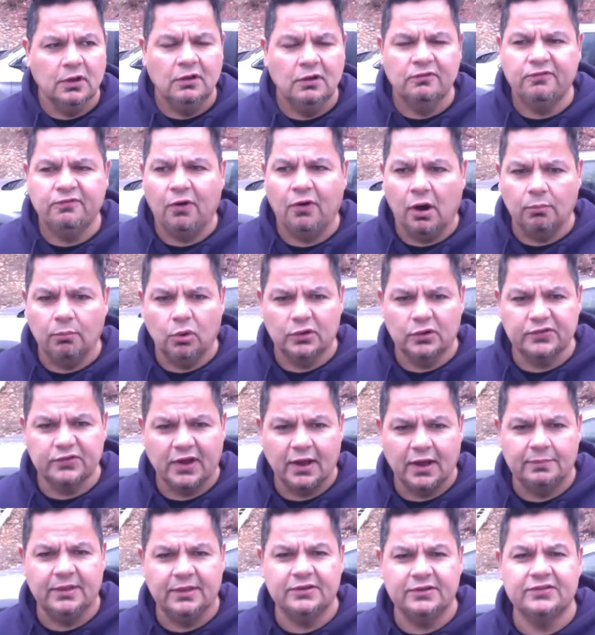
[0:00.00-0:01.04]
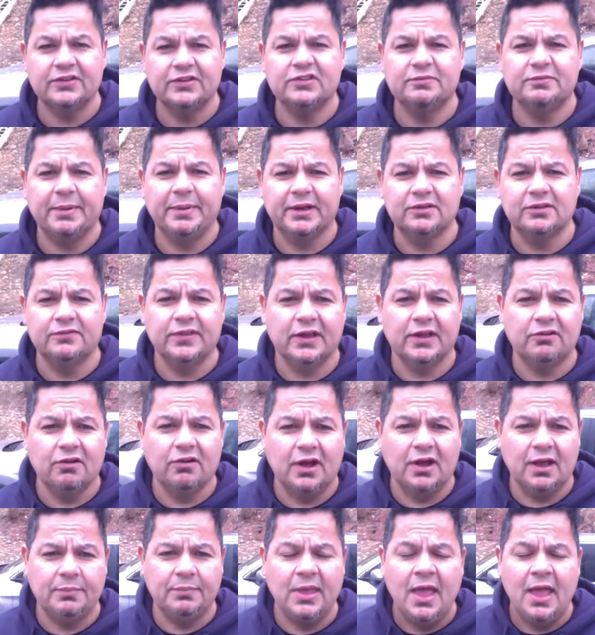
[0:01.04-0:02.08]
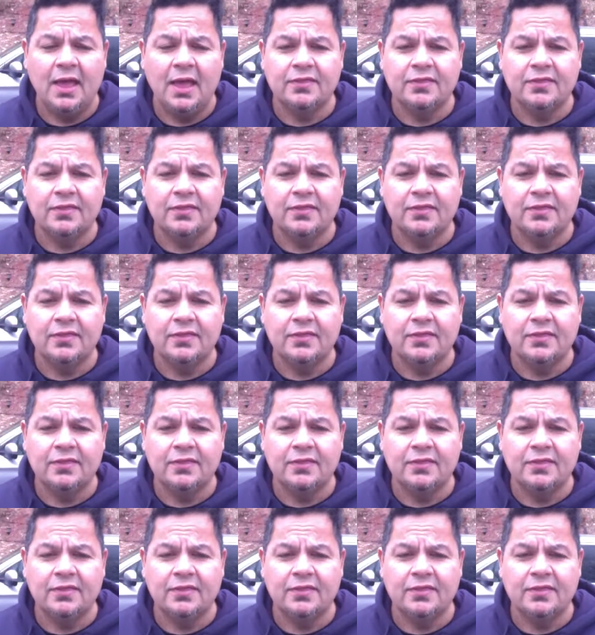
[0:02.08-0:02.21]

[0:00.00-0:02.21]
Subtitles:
far more time than is expected for that crime.